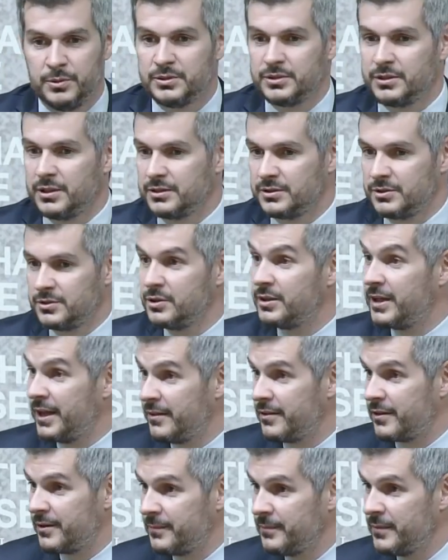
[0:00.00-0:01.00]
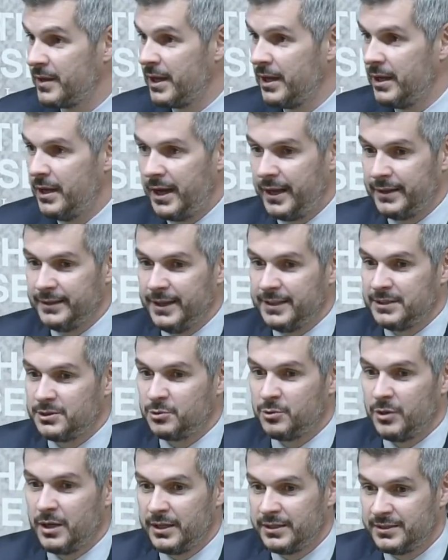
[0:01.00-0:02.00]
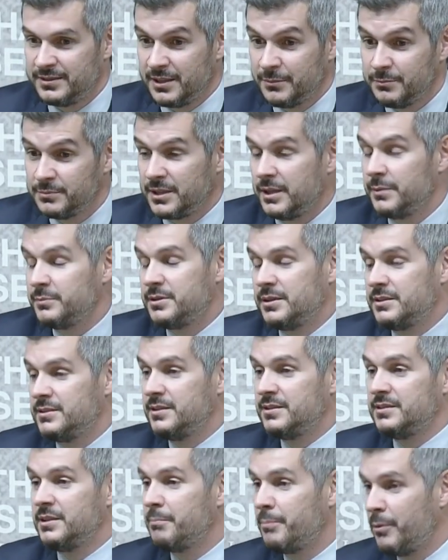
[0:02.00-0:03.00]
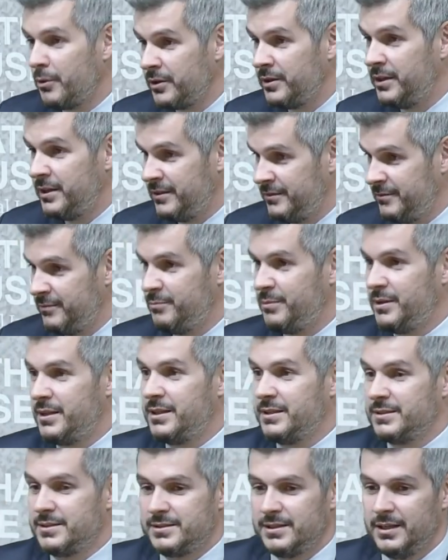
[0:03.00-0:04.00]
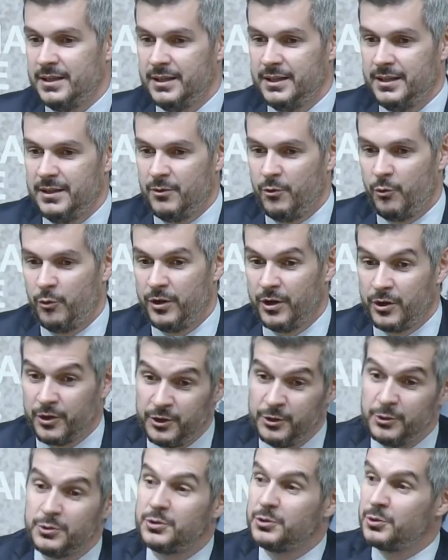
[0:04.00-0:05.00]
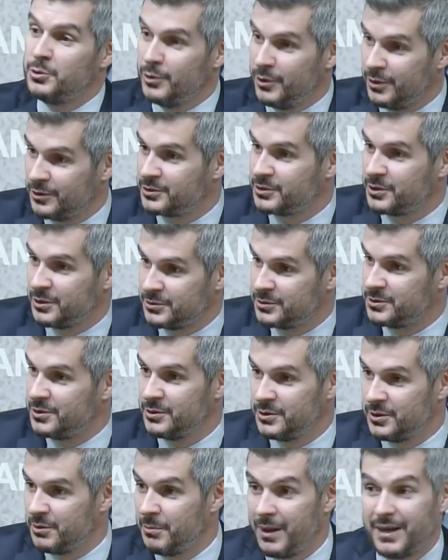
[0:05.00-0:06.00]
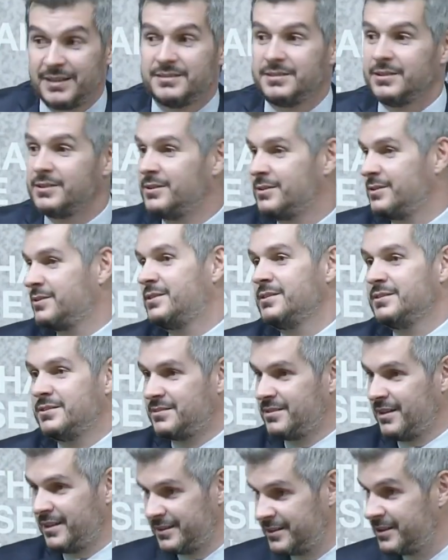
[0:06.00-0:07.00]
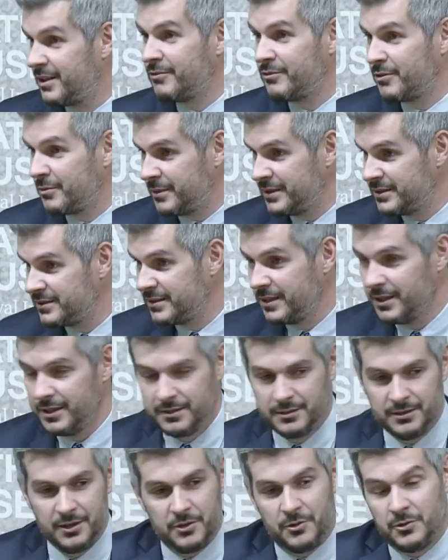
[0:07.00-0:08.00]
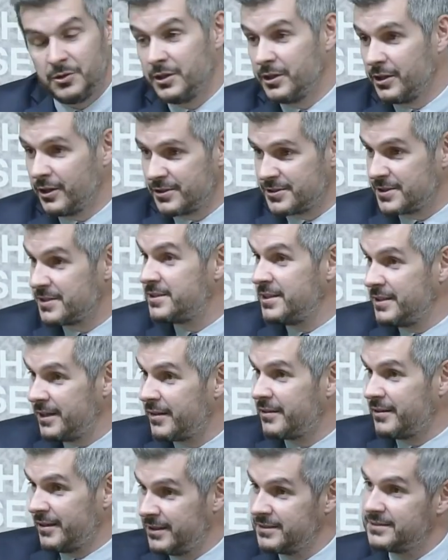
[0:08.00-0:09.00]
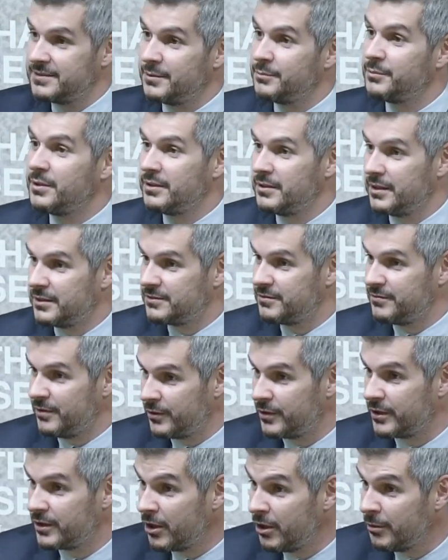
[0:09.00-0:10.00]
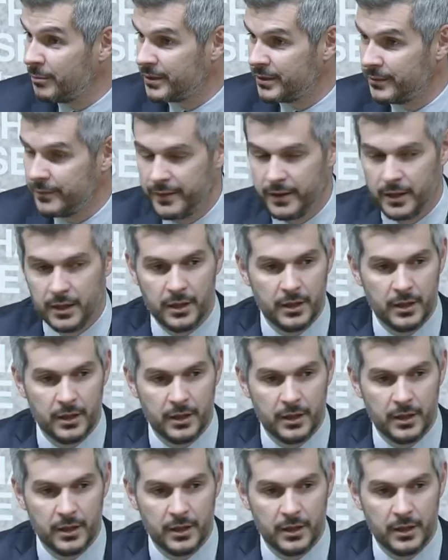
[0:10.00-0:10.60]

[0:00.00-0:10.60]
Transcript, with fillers: puts us together. And that's why sometimes it's disappointing, because we are used to also to the massacres inside governments, not only in Argentina. I think it's something that's very common,